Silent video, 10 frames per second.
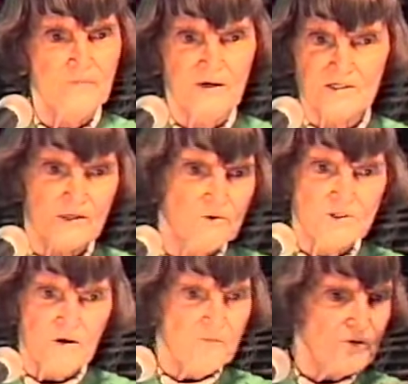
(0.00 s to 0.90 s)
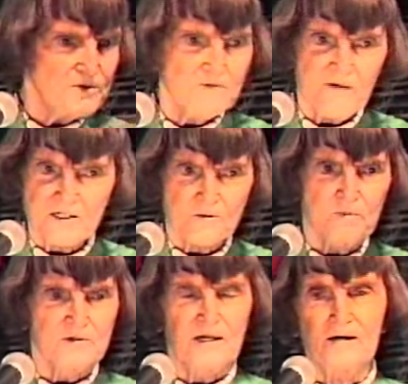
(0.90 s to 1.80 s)
because there was no fruits and
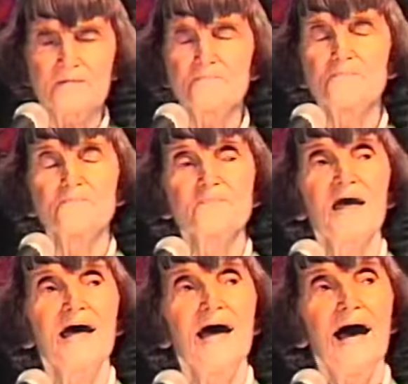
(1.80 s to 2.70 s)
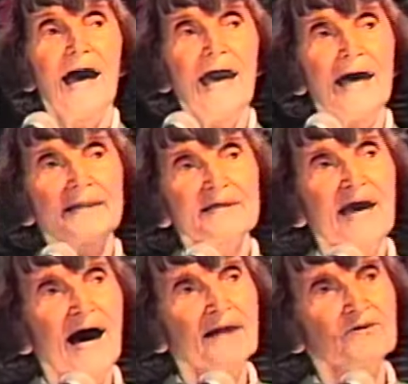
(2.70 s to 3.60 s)
vegetables then, and
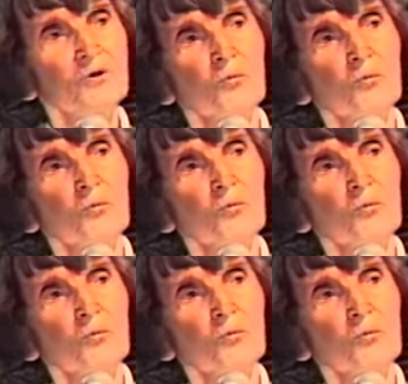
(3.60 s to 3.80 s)
gather the